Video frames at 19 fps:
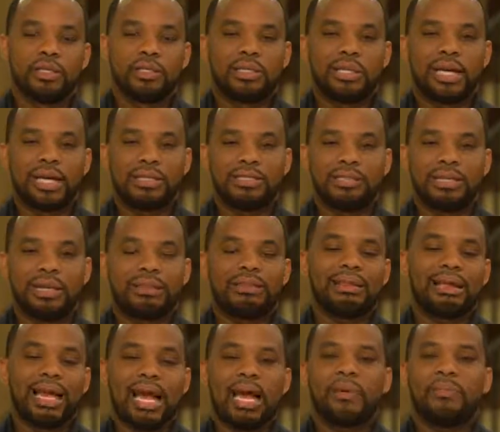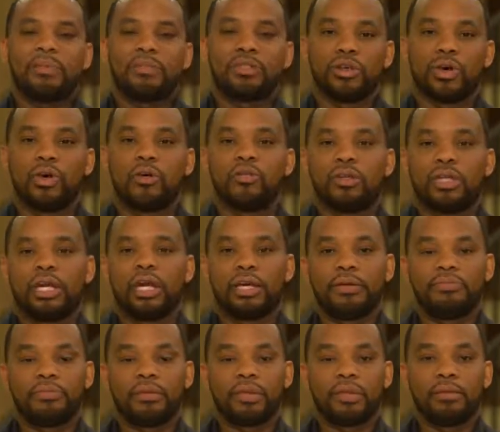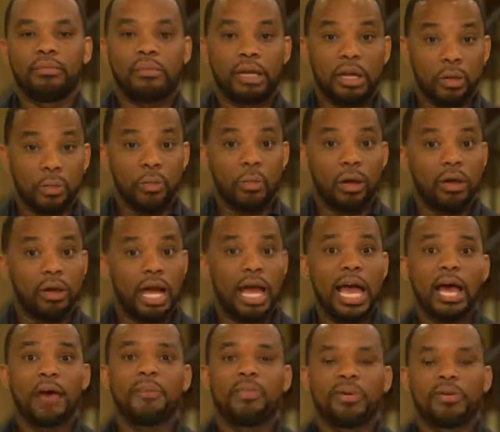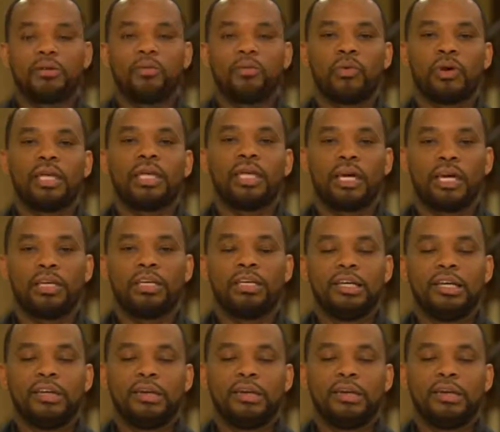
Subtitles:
See guys, nothing happens overnight, but it will happen one night.